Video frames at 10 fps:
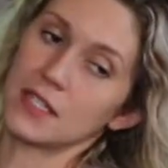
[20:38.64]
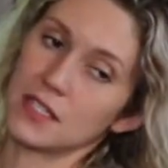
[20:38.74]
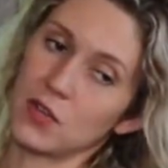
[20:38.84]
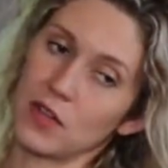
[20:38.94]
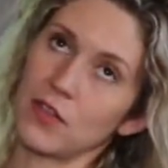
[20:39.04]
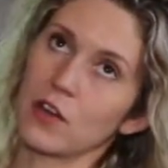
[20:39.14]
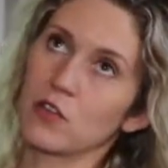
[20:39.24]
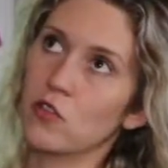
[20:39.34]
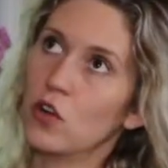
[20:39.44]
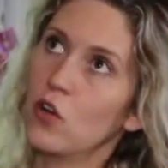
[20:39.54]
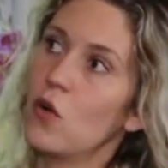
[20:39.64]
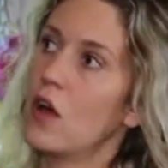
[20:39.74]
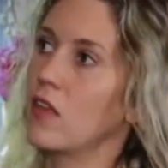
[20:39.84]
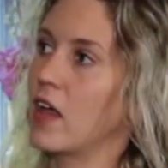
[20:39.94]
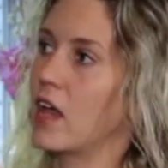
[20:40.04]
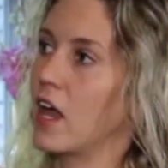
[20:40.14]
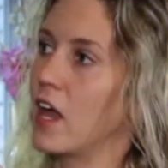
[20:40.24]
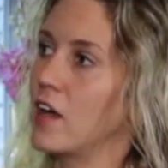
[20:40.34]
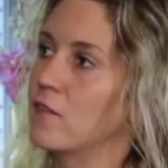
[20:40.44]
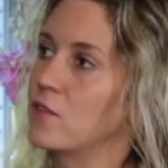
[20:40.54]
So I think through, like I
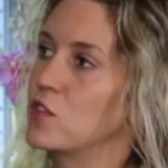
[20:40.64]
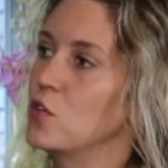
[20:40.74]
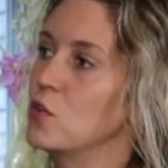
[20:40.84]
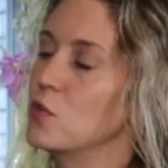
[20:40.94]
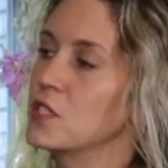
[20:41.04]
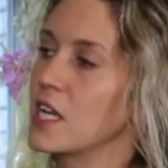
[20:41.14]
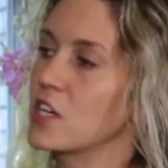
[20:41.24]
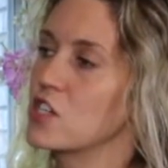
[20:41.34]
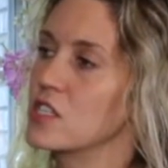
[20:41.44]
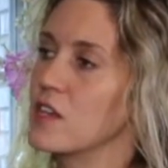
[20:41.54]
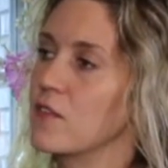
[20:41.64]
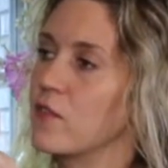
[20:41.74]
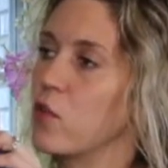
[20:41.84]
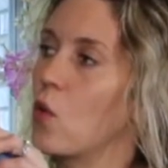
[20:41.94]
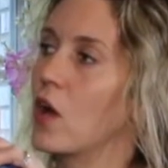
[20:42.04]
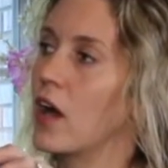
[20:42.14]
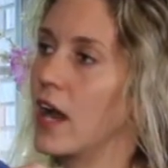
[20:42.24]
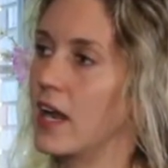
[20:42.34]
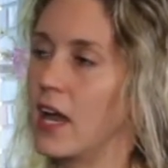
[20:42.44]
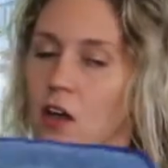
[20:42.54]
have 2 sections of the floor,
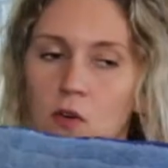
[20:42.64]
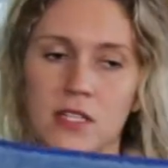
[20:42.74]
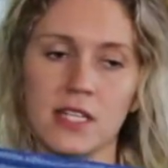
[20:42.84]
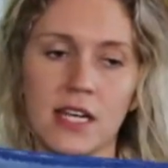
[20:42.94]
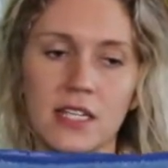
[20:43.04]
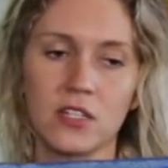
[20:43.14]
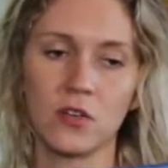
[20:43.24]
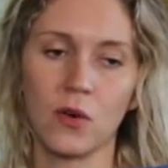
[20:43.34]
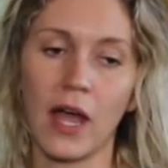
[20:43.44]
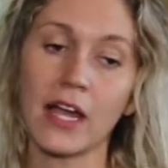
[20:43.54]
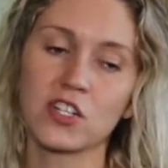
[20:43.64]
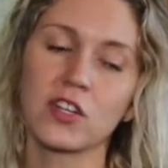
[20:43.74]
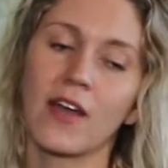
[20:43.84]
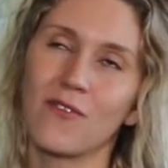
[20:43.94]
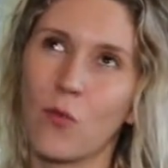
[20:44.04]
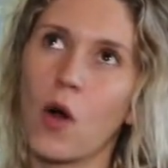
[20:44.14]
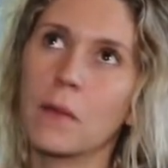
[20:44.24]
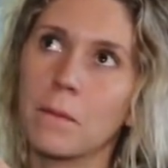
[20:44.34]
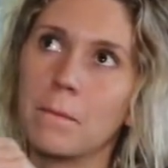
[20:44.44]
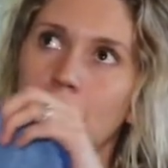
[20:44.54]
and I always like to actually have
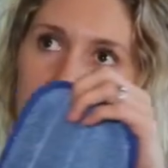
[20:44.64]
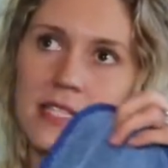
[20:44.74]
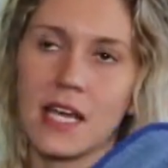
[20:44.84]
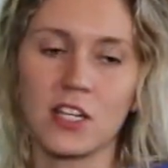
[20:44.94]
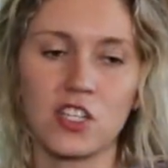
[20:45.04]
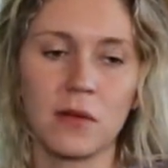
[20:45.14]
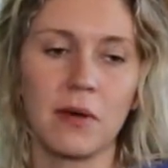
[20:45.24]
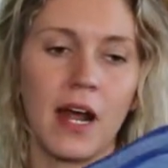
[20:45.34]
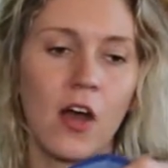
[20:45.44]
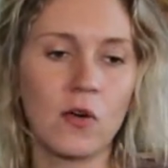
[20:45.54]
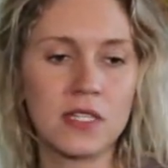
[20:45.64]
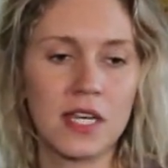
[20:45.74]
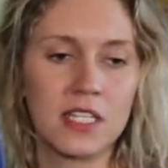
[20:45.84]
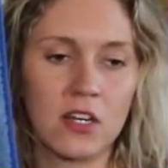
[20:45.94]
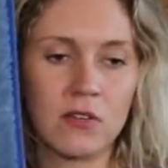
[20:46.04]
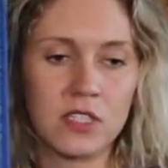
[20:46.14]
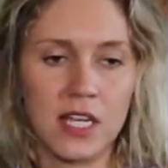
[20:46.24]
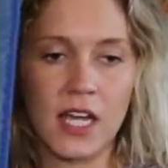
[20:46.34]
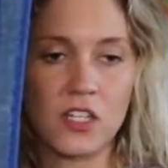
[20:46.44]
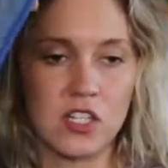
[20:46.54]
1 big section, but I always like to
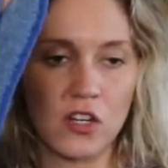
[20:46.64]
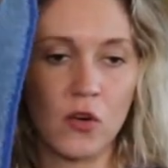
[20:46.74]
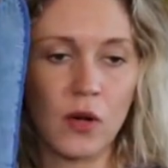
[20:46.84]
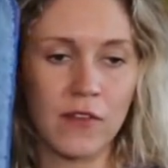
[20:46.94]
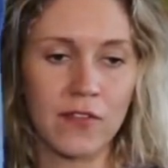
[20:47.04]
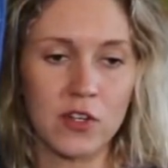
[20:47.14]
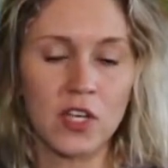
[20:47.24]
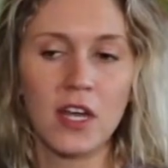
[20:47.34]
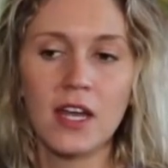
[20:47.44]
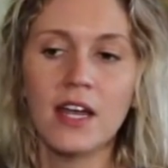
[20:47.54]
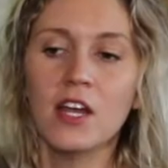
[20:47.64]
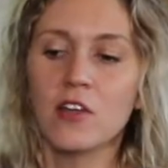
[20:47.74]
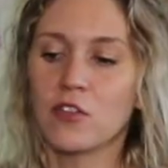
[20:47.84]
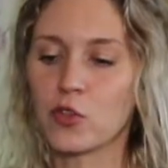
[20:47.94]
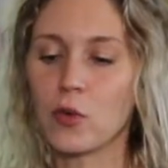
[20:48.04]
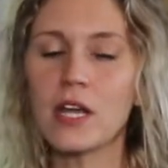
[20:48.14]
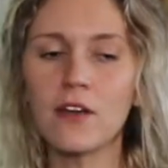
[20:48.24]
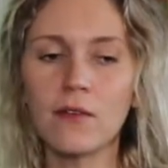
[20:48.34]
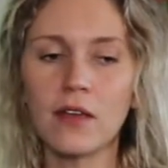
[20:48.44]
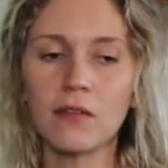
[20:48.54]
take 2. If there's
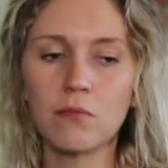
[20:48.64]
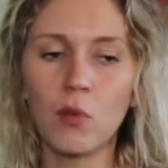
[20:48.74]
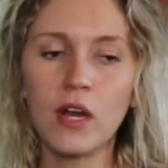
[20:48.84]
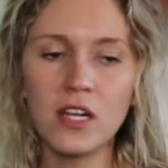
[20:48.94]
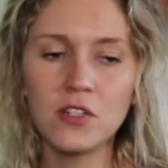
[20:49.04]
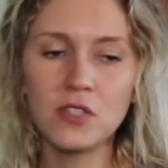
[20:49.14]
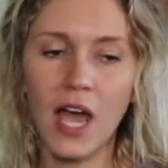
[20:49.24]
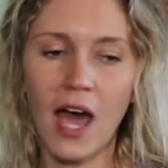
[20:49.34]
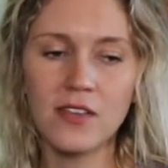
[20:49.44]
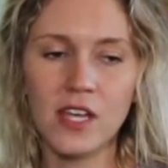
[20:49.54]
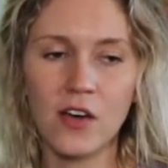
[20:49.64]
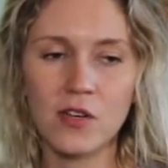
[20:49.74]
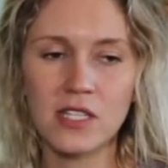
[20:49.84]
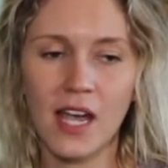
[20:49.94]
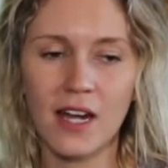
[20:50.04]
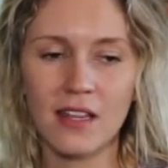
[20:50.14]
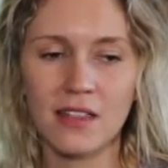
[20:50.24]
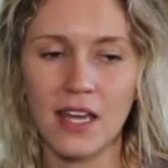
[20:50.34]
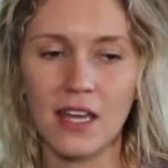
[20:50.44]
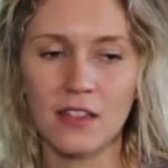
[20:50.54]
3, when I do towels, I always kind of
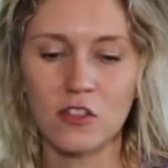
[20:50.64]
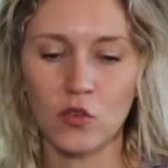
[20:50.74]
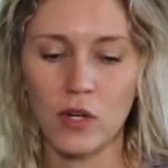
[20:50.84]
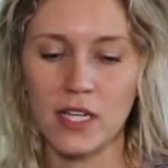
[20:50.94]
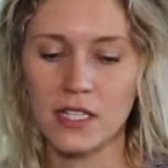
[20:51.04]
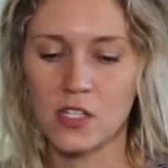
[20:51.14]
think in 3s.